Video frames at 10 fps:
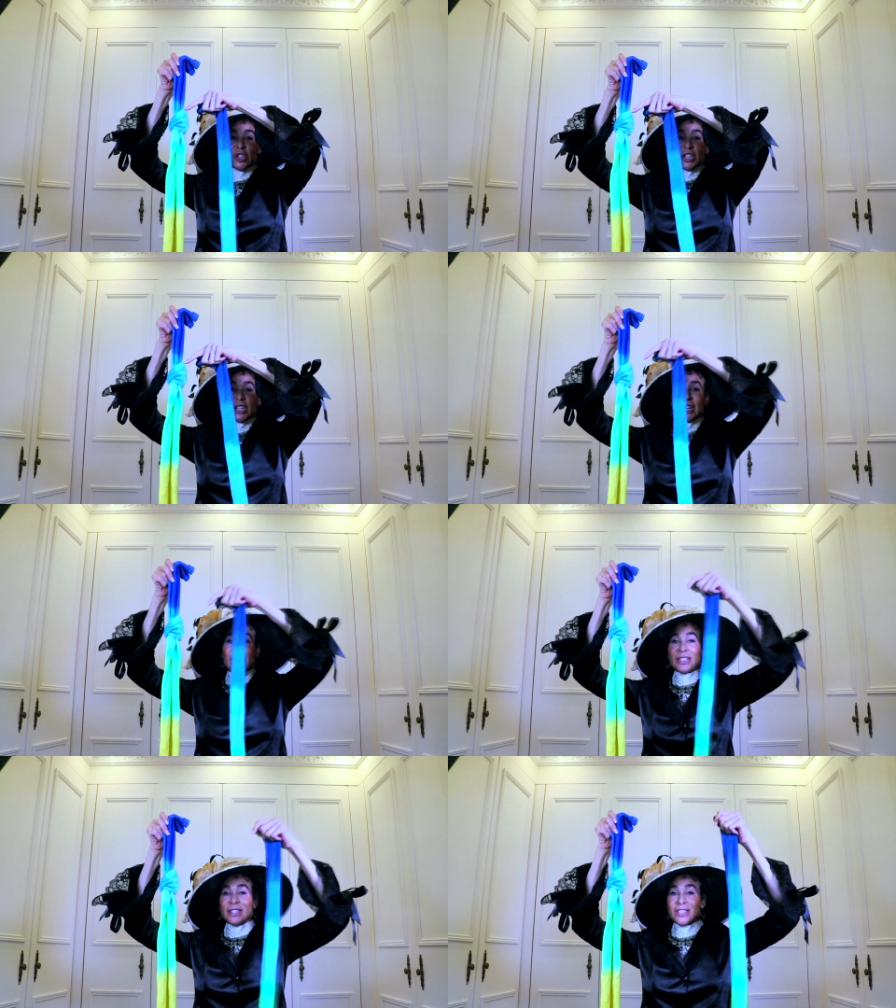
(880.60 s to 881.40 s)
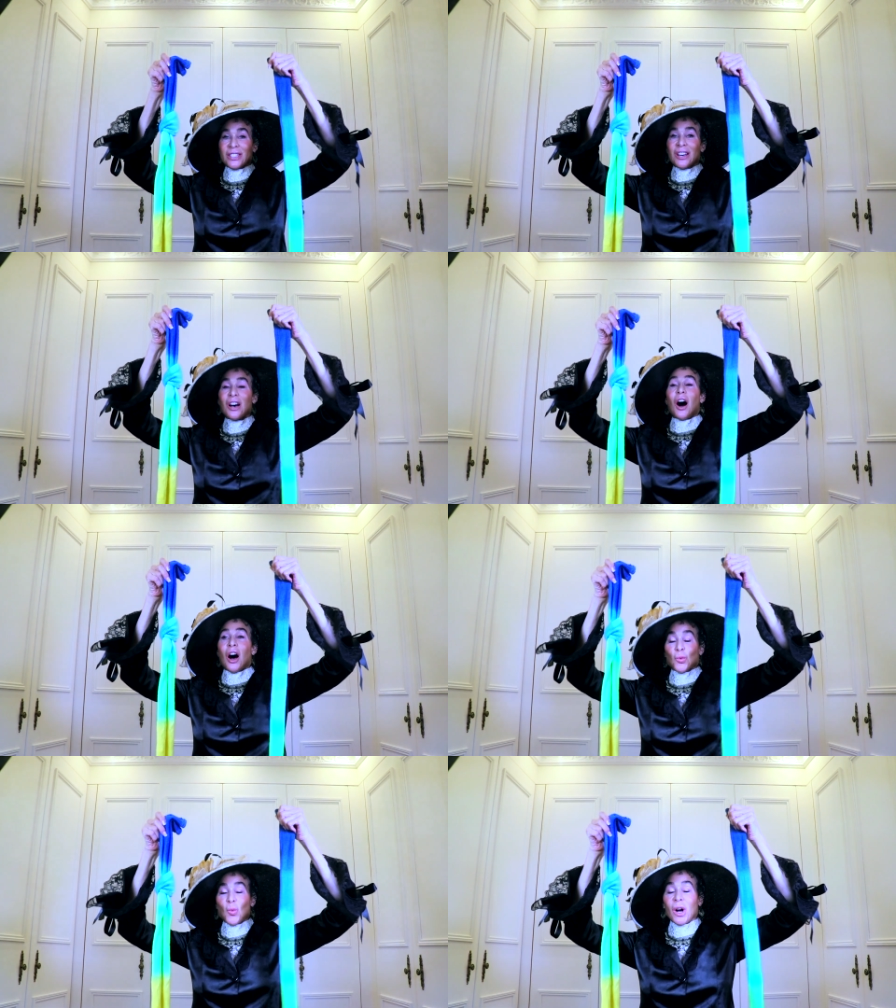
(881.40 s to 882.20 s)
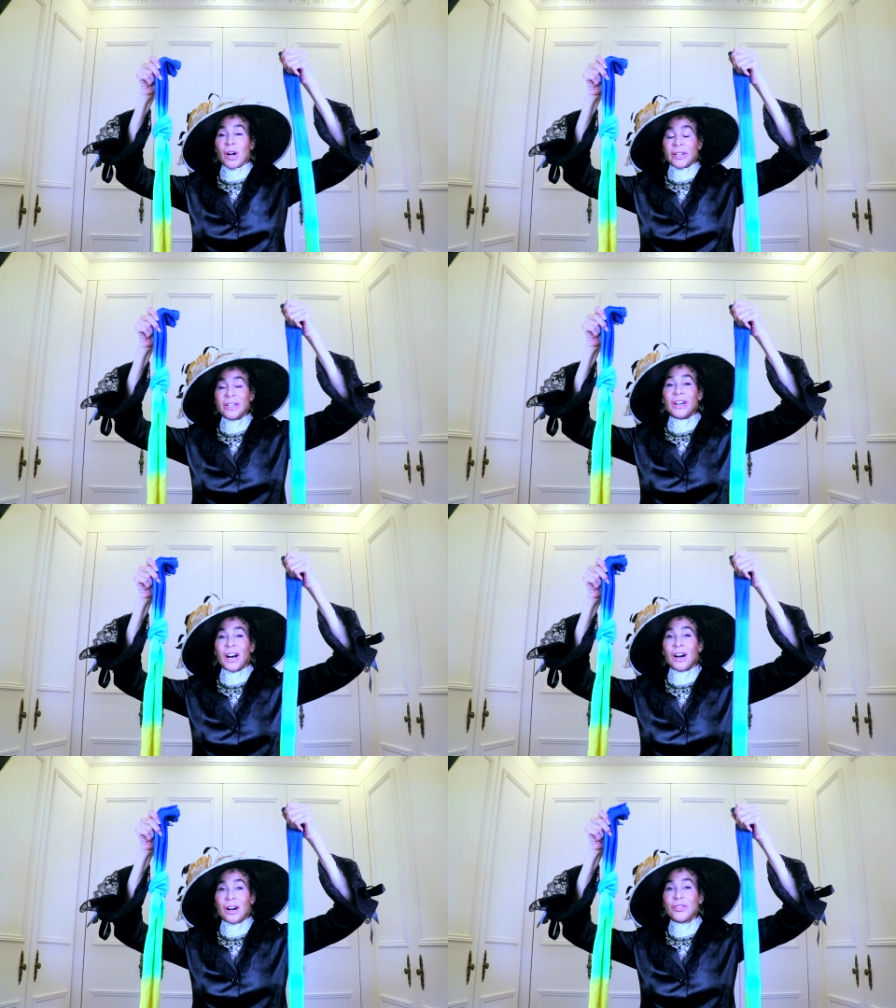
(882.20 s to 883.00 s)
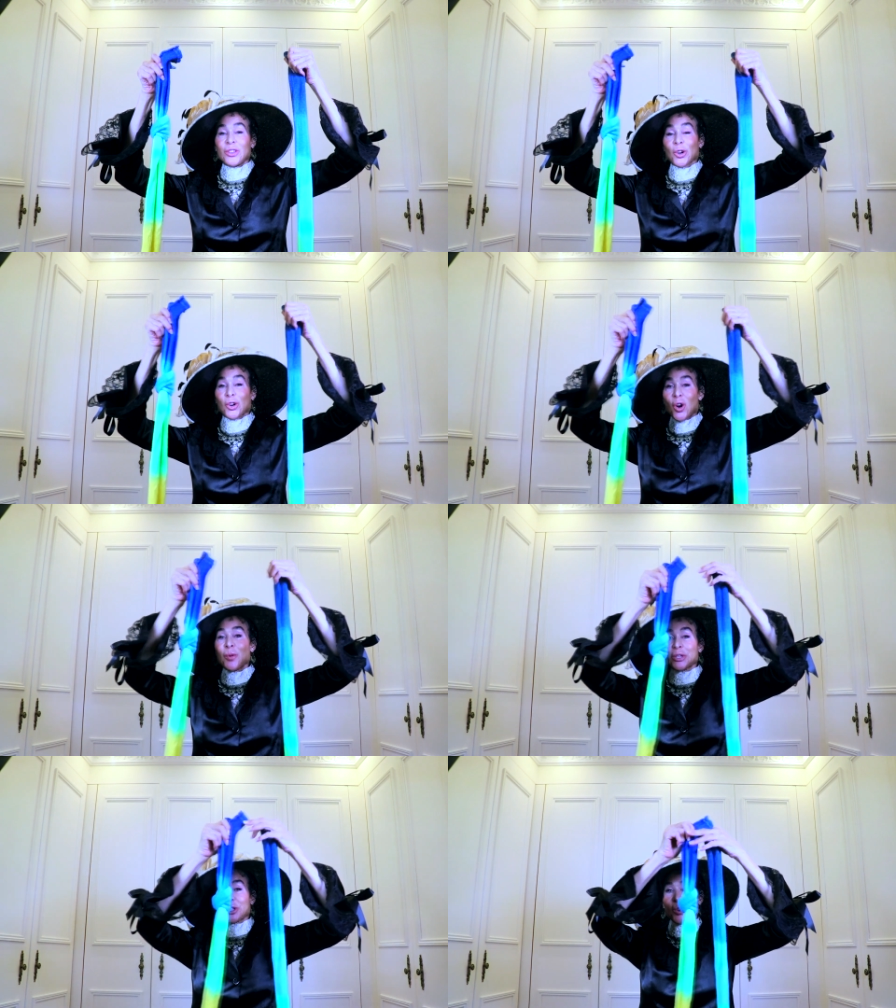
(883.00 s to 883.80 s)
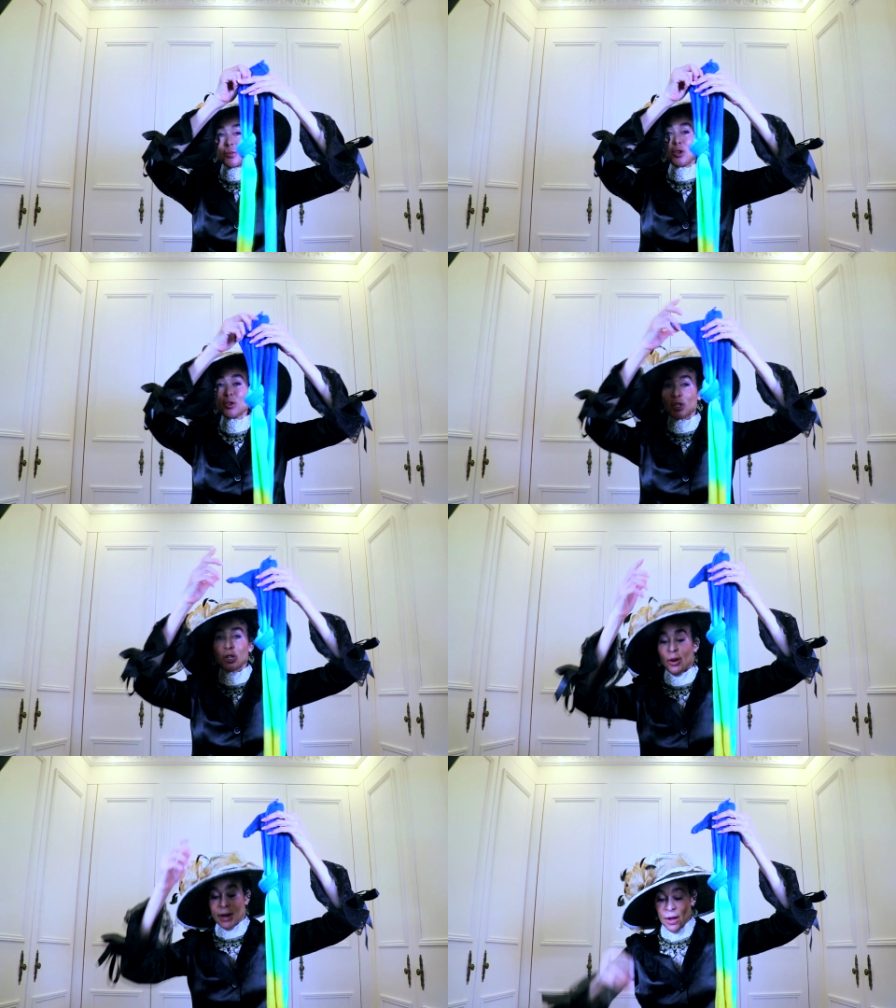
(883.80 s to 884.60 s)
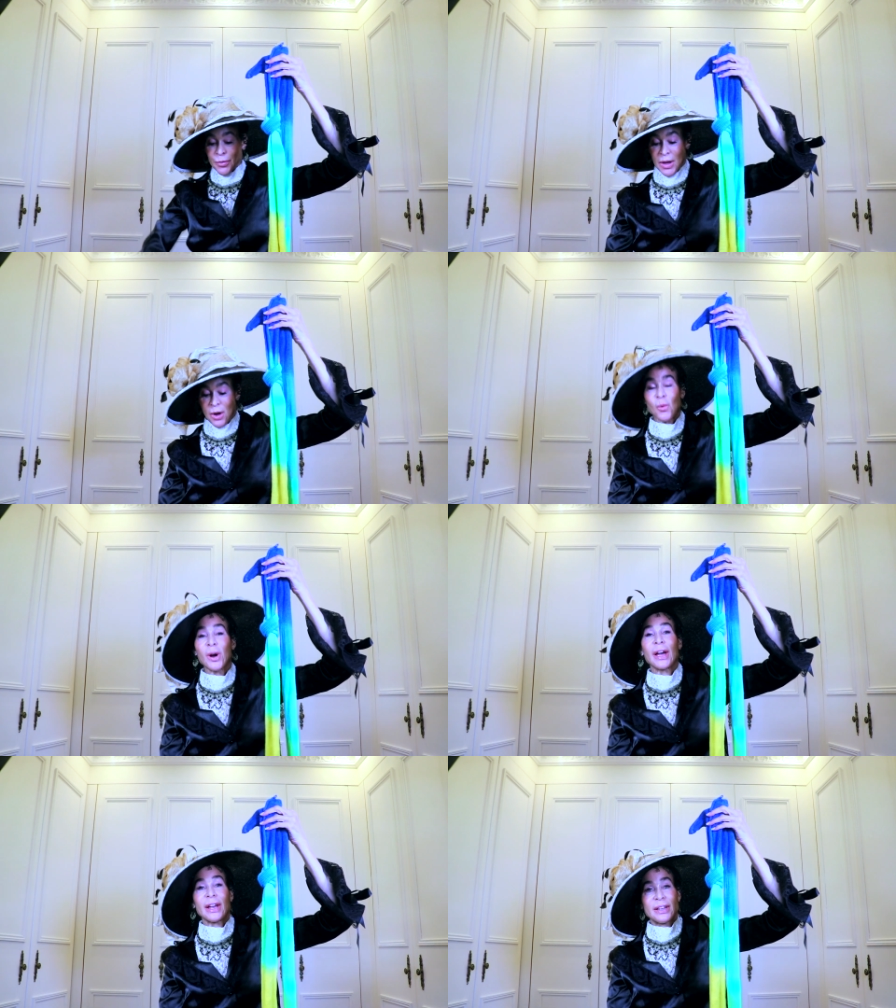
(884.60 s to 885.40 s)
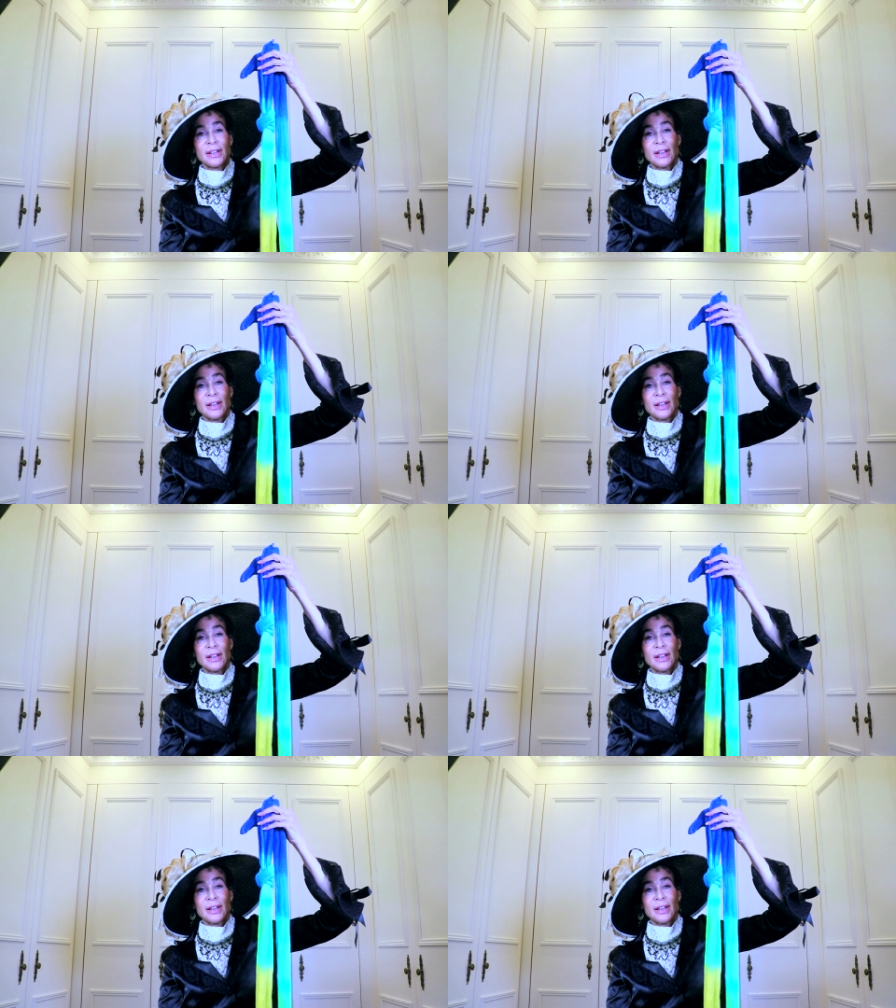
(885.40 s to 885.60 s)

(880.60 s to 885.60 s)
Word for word: genes on one of your chromosomes. You start out that way.